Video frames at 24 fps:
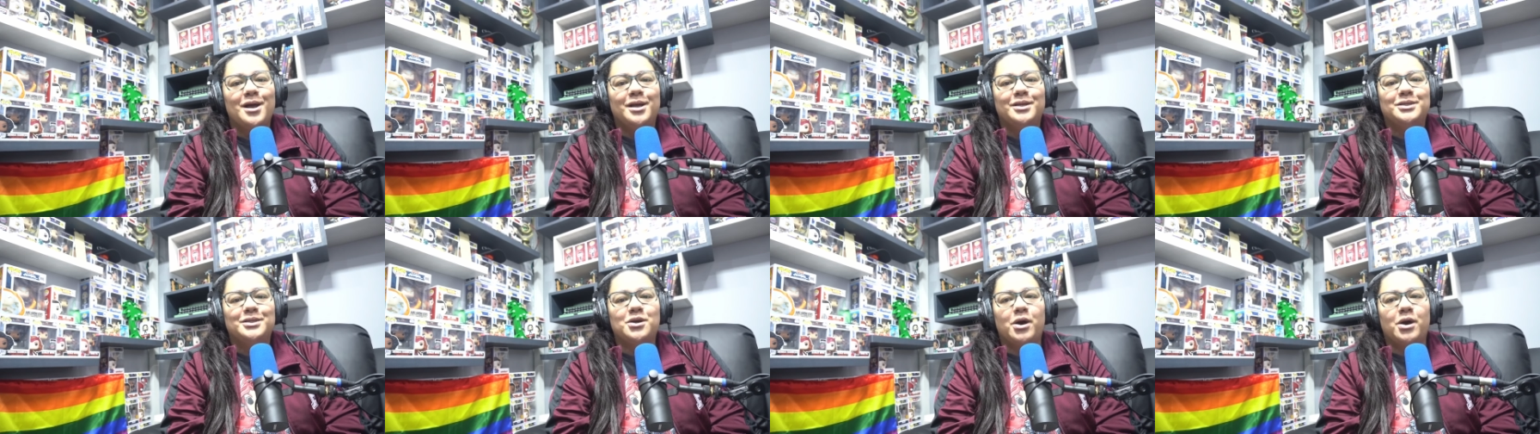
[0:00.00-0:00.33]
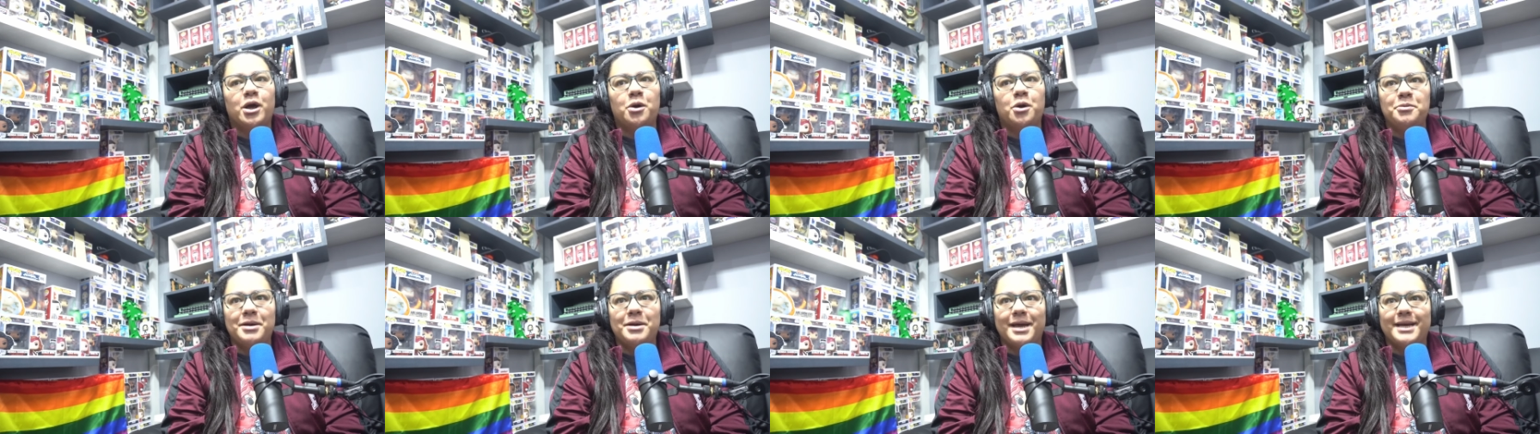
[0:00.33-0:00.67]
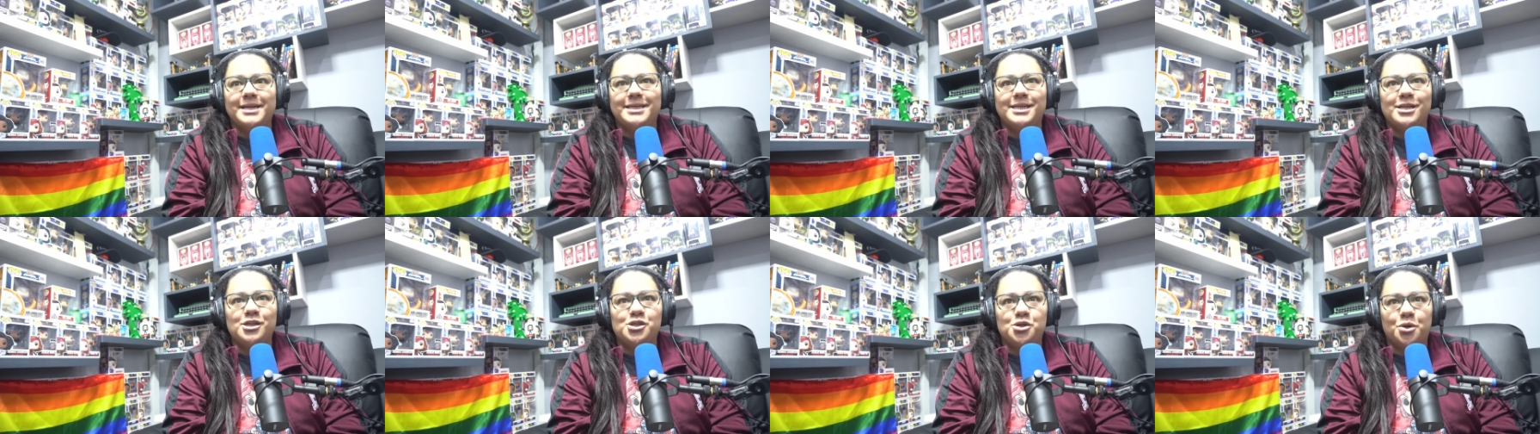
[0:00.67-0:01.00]
So I hope you
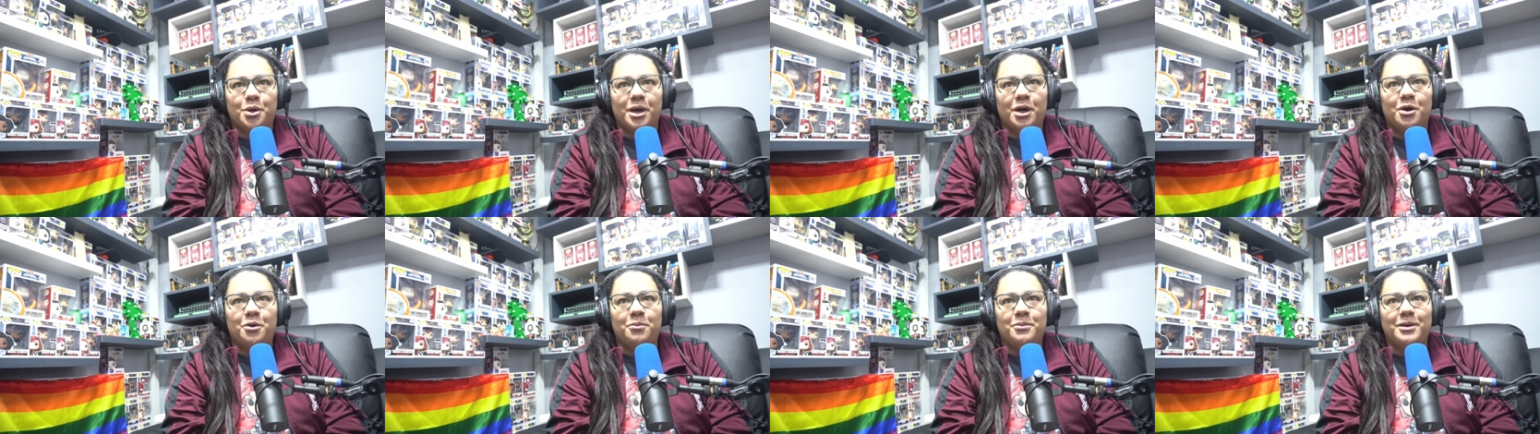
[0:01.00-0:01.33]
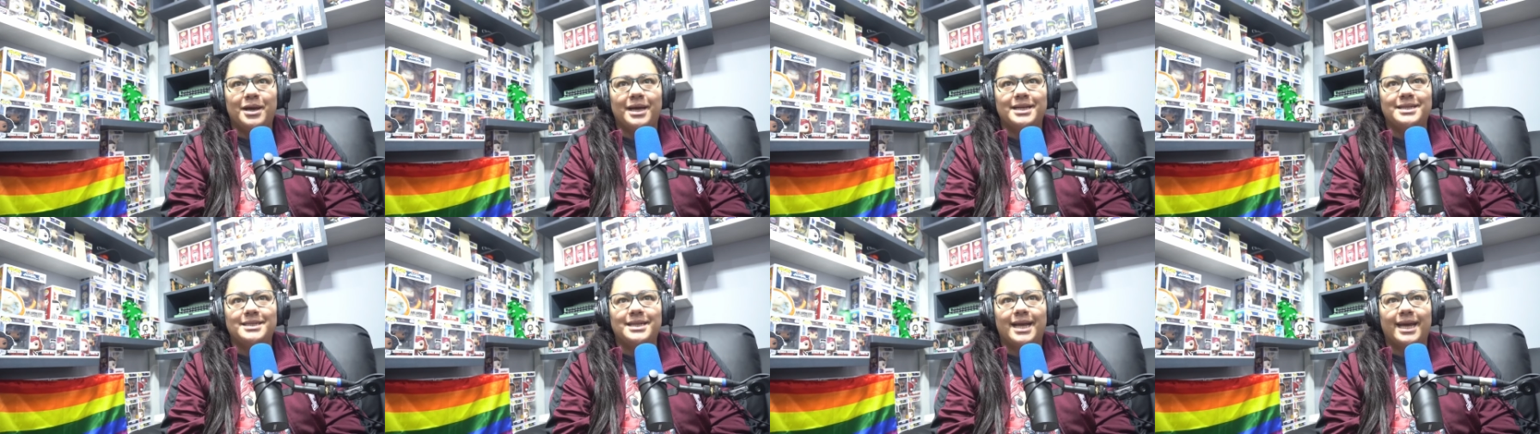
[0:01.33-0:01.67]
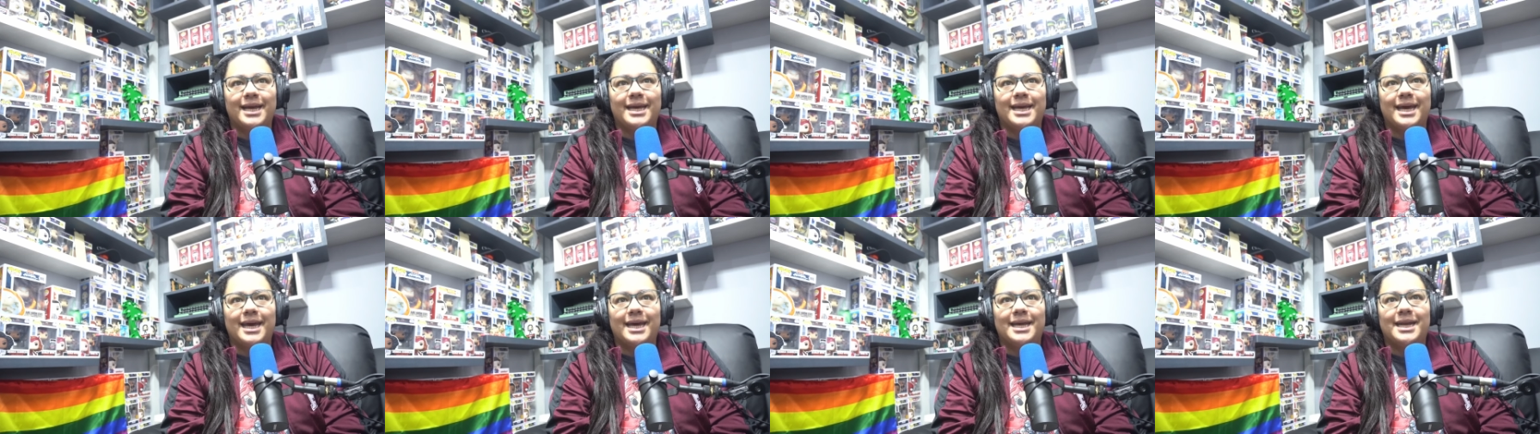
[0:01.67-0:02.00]
guys enjoy. I hope you guys
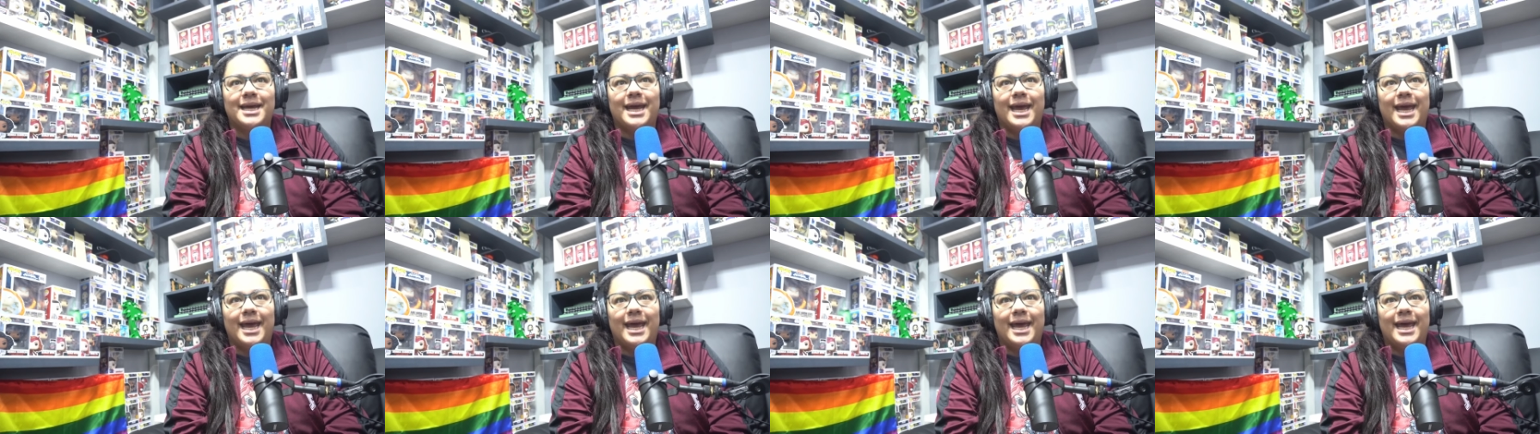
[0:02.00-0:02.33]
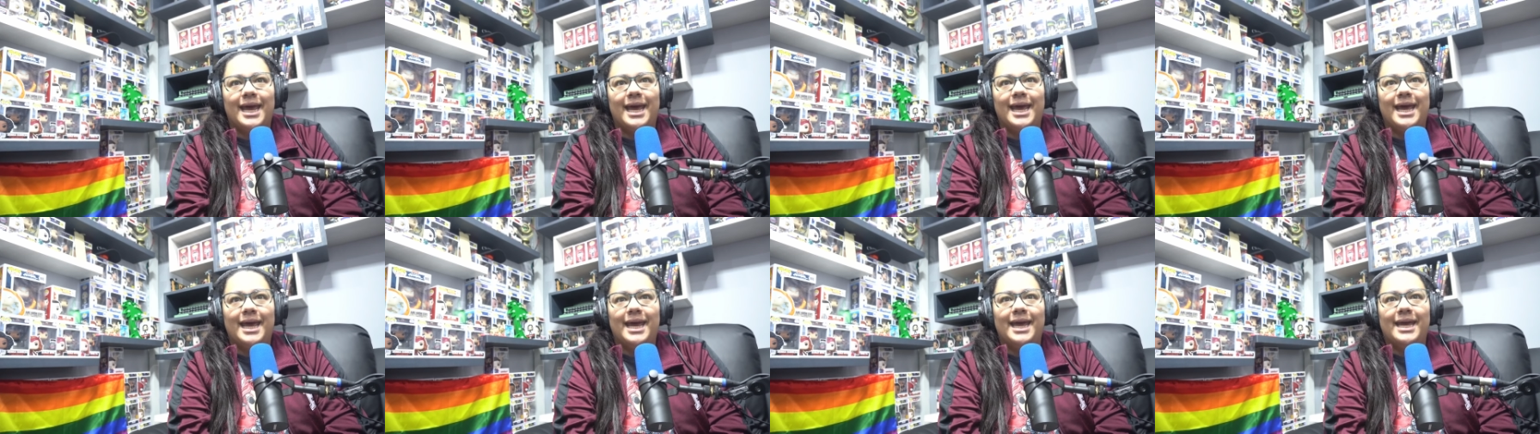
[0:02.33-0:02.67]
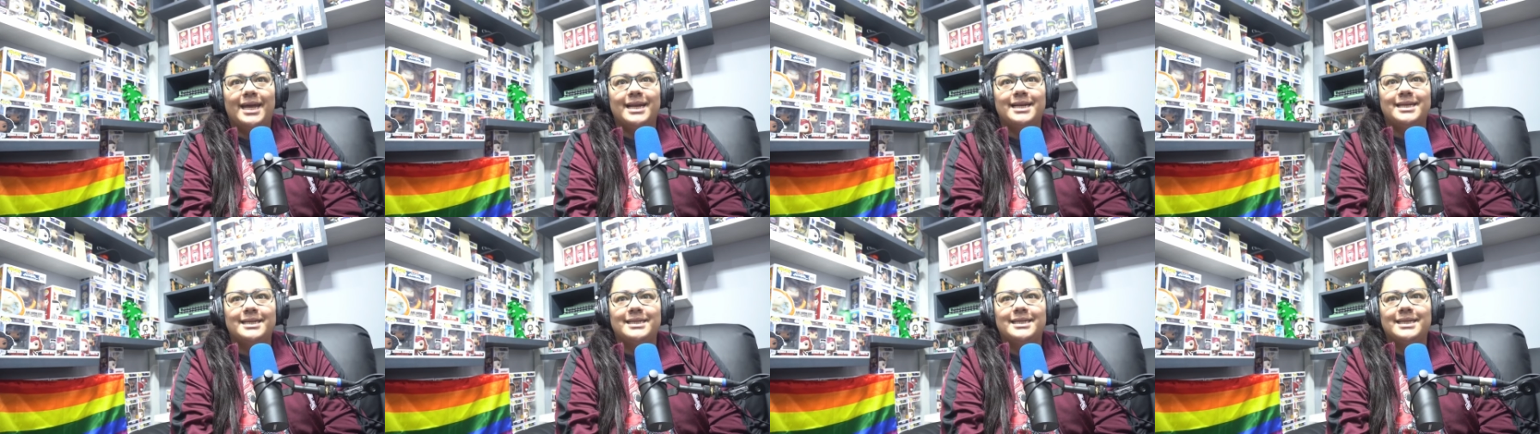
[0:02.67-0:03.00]
like it,
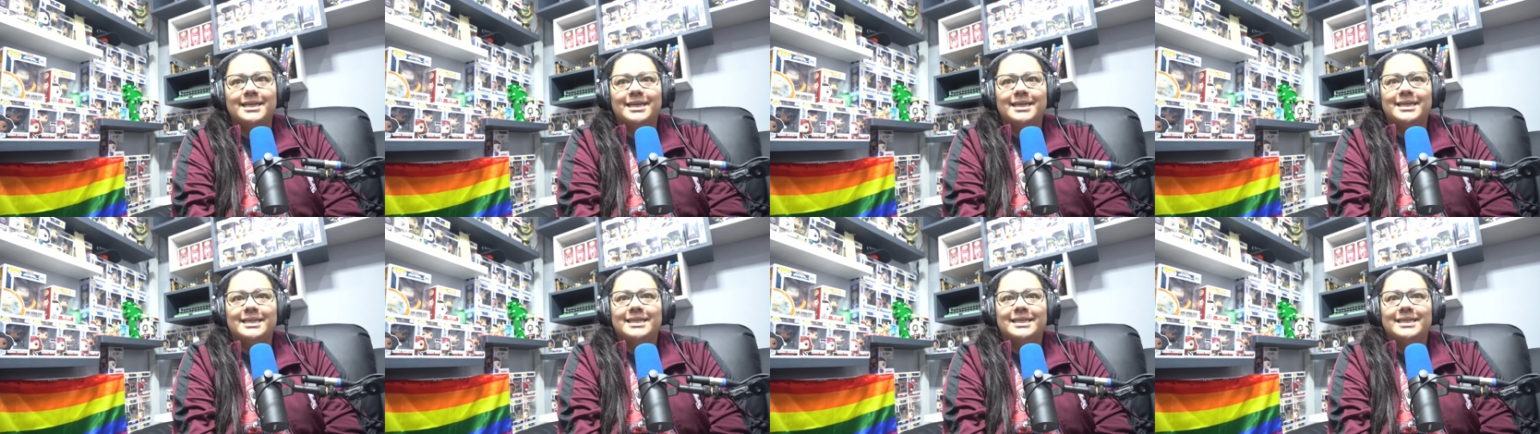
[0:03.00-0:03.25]
and